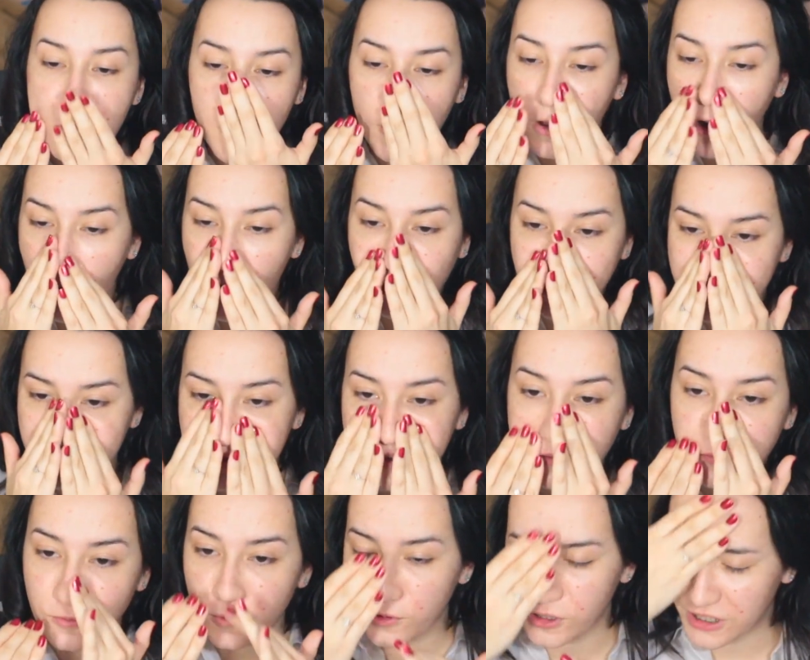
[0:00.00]
gold
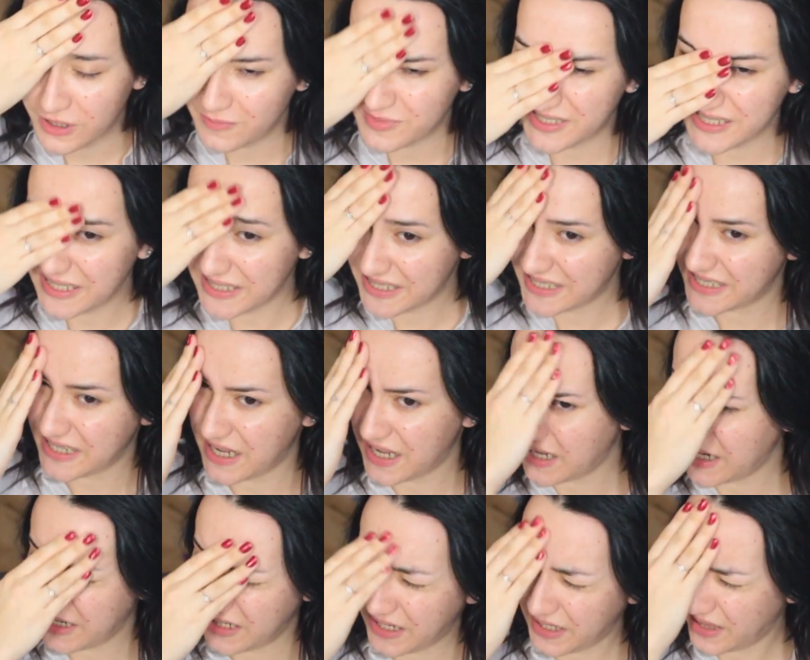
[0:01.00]
worms
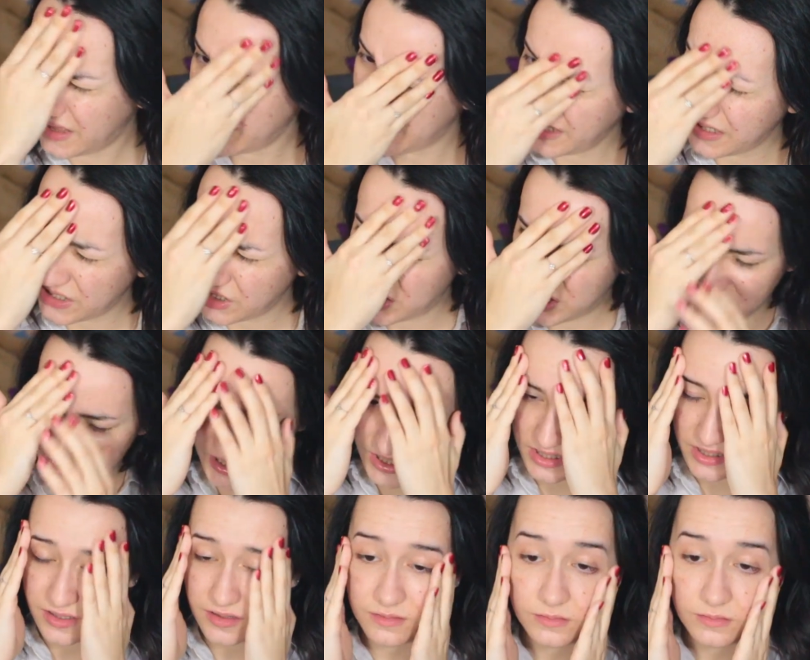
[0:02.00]
inside. I think it just,